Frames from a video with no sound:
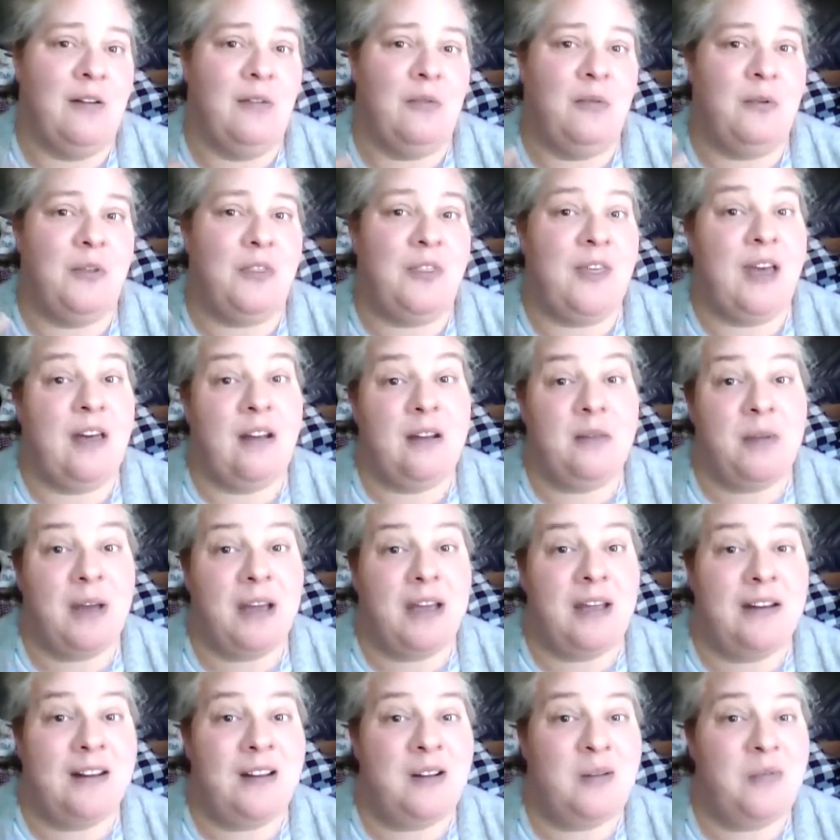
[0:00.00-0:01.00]
without a
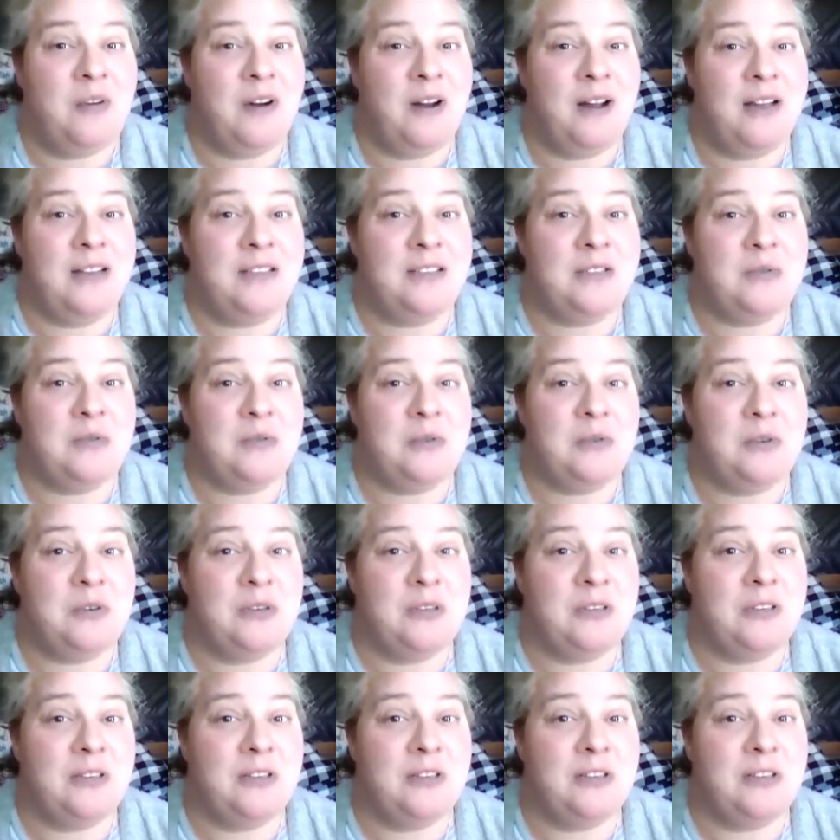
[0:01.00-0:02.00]
buy it now price,
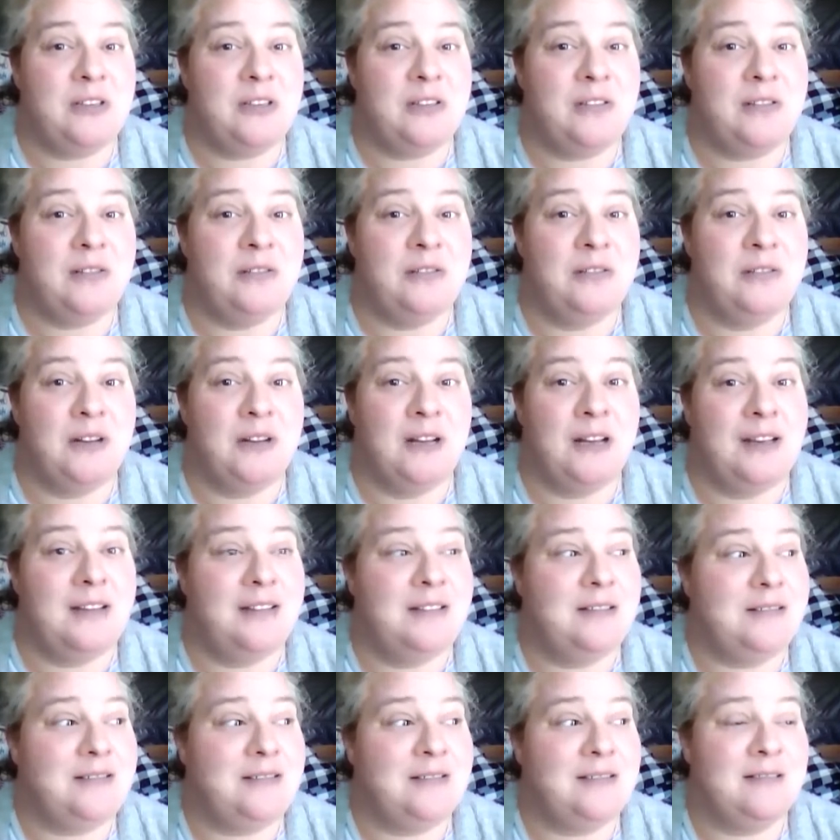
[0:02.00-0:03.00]
or, I
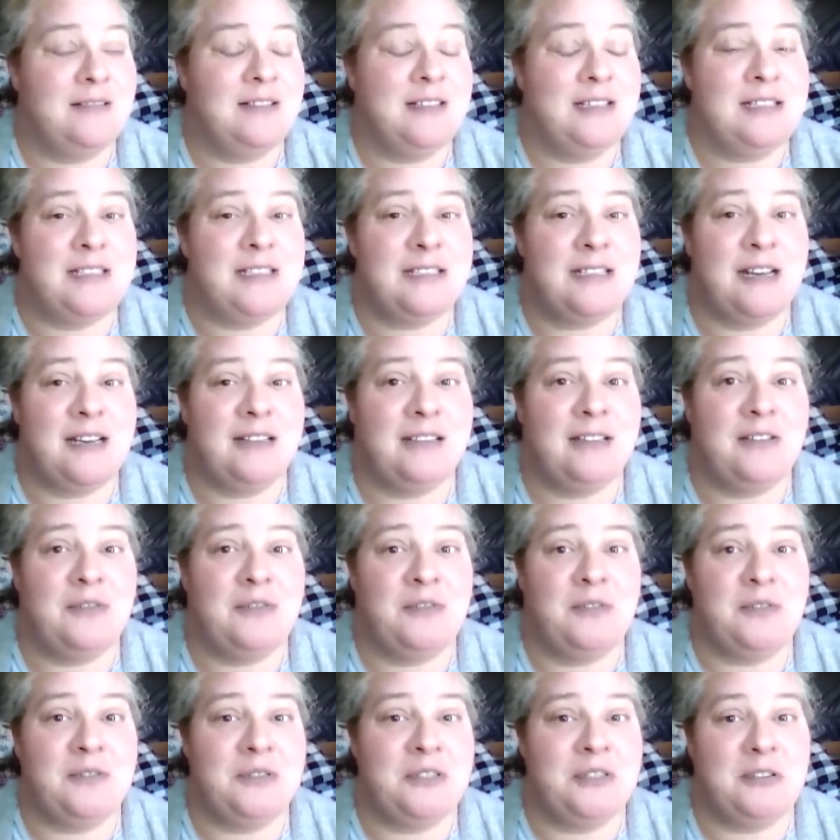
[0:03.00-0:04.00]
could list it out there
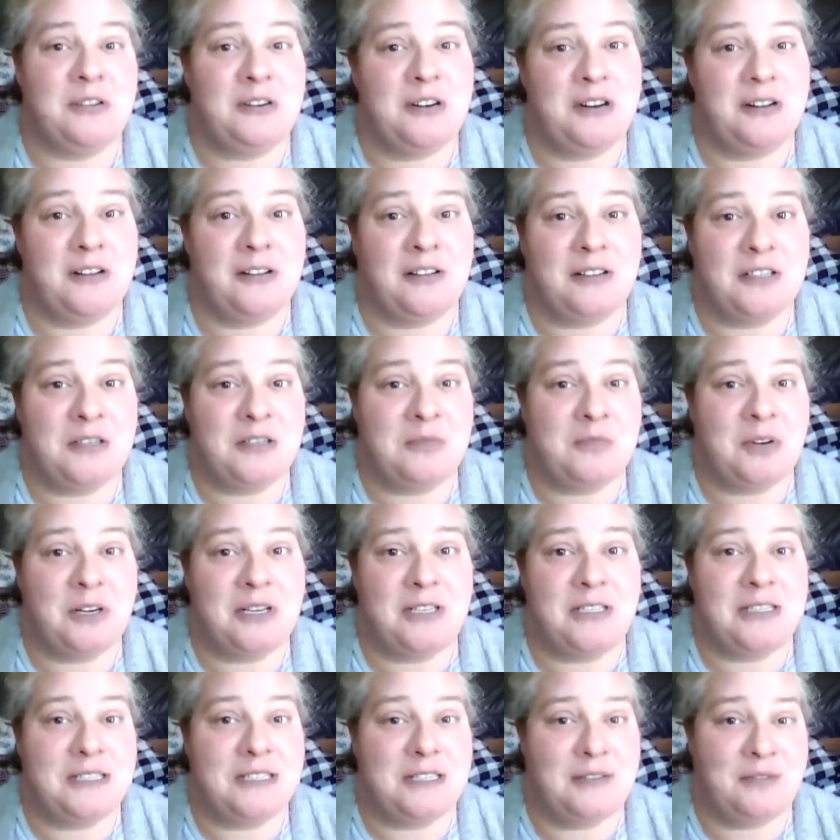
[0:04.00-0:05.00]
for a starting auction
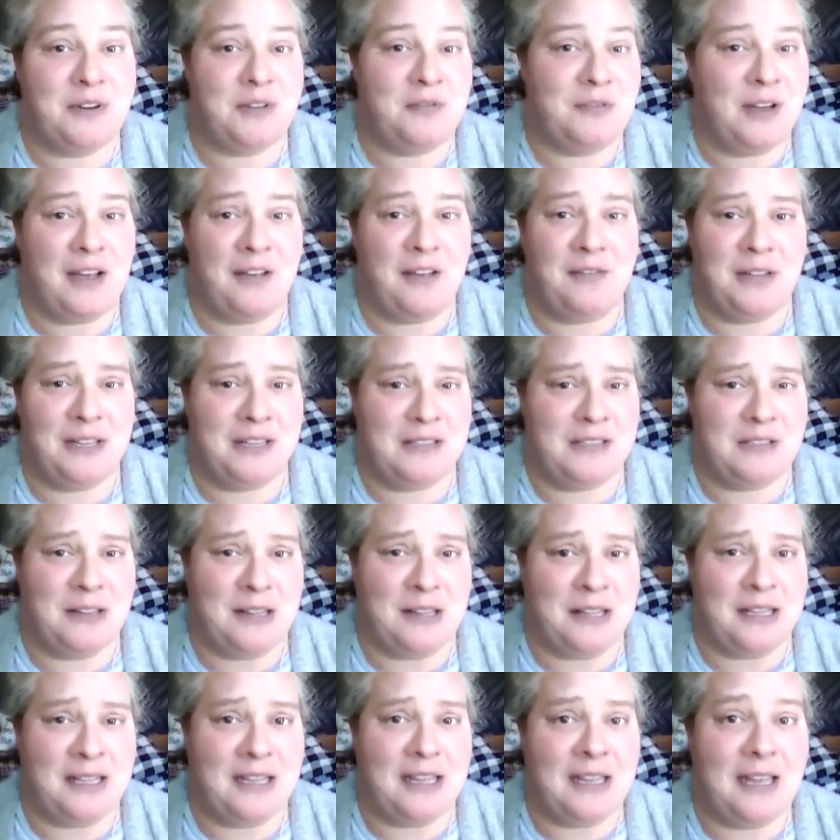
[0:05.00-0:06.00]
price of 75 and that's
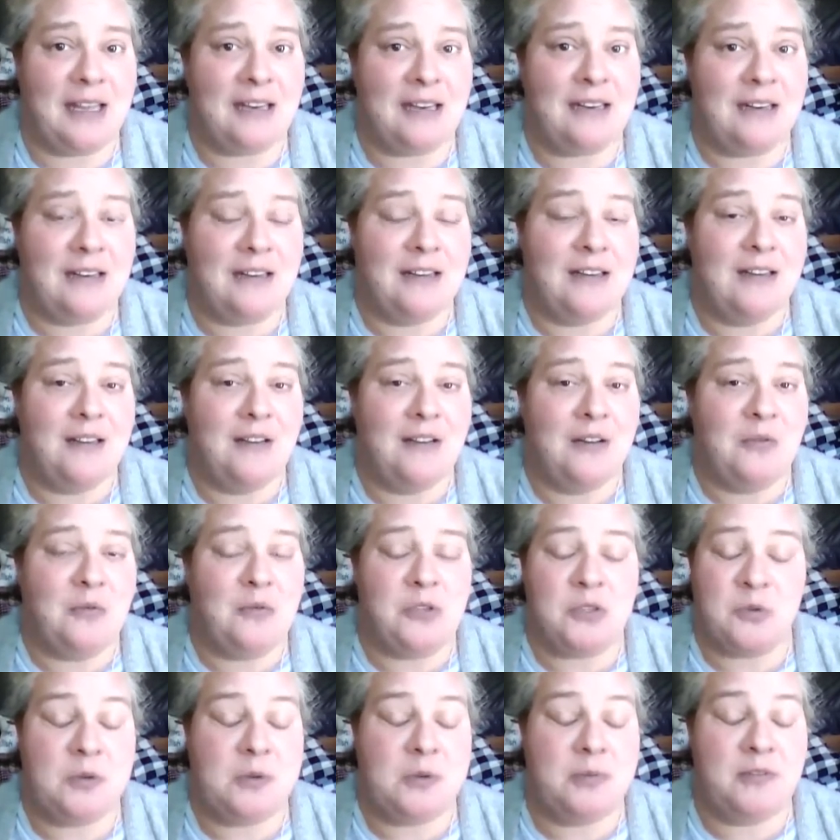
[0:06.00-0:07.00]
all I get,
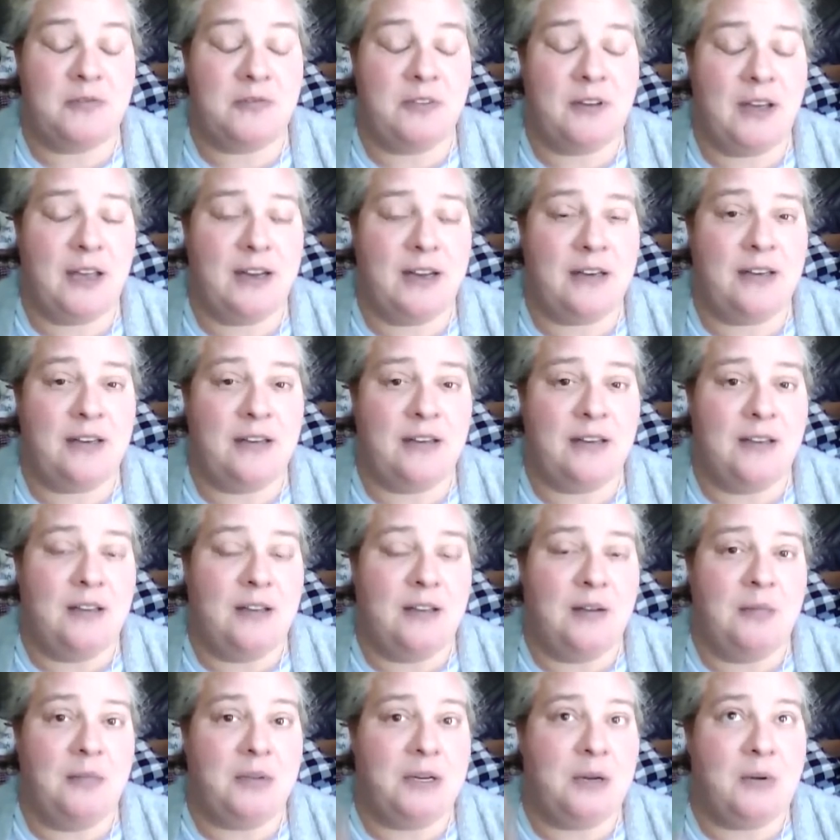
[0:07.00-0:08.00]
which would have been fine.
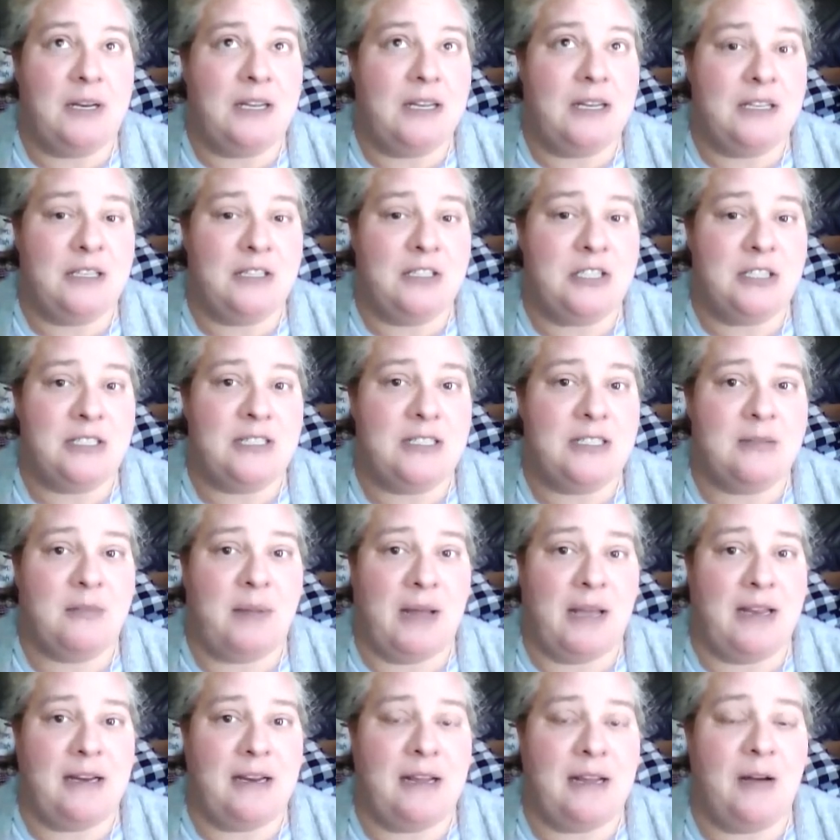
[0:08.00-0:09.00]
But I went ahead and just did a
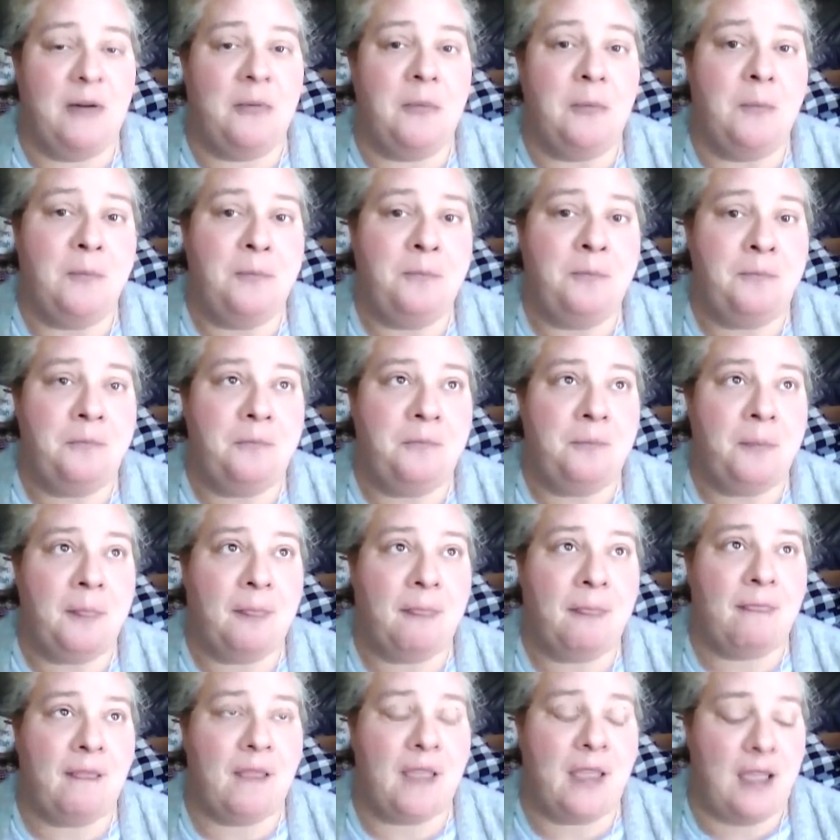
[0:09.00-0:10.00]
buy it now.
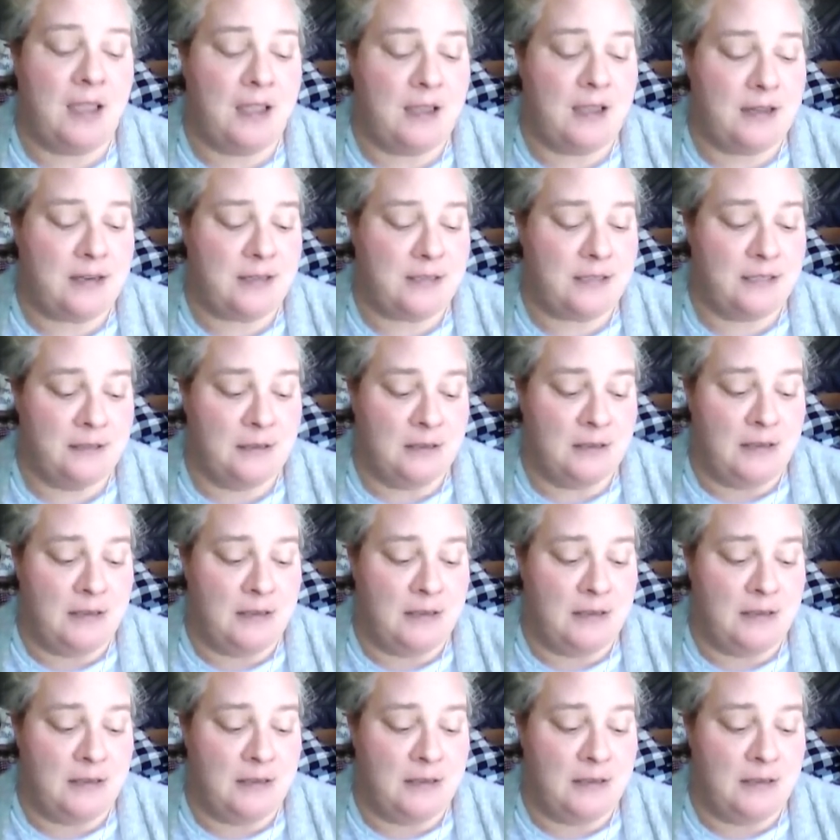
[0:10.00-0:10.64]
And